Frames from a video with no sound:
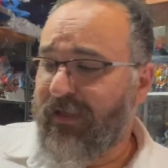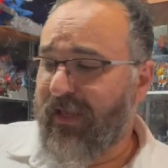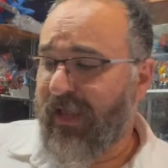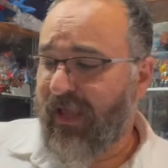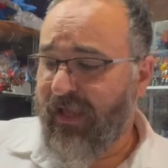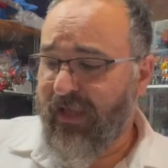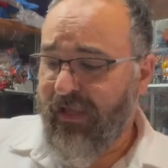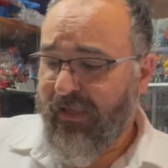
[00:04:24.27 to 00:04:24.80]

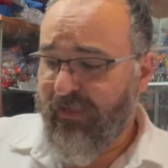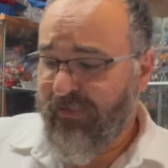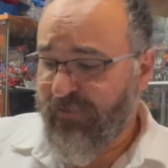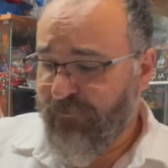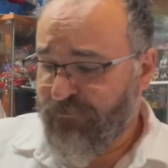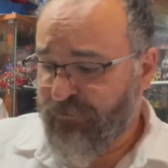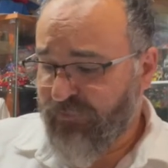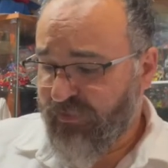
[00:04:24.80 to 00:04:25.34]
and
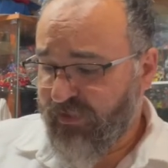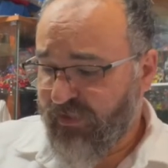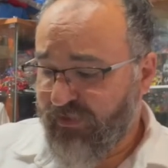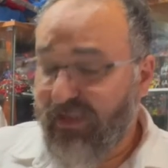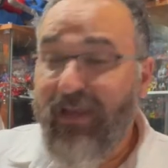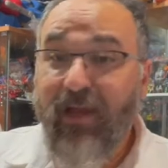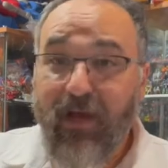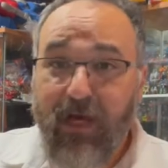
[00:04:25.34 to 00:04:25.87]

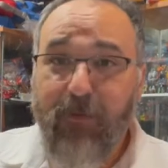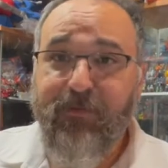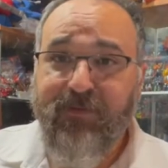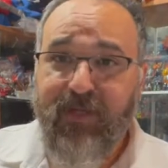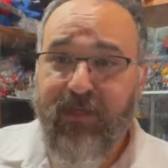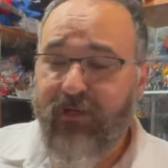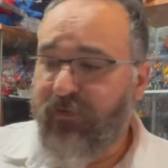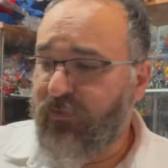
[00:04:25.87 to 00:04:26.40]
they
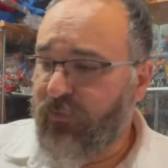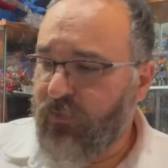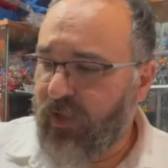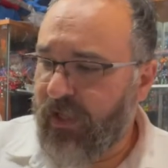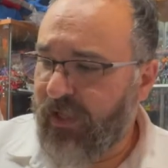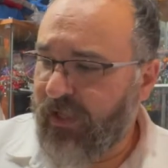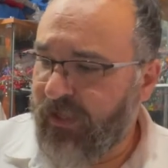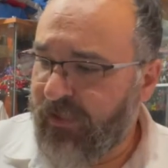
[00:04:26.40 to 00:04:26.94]
updated the
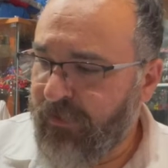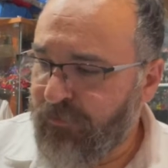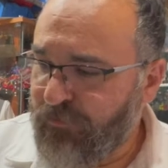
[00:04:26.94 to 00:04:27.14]
way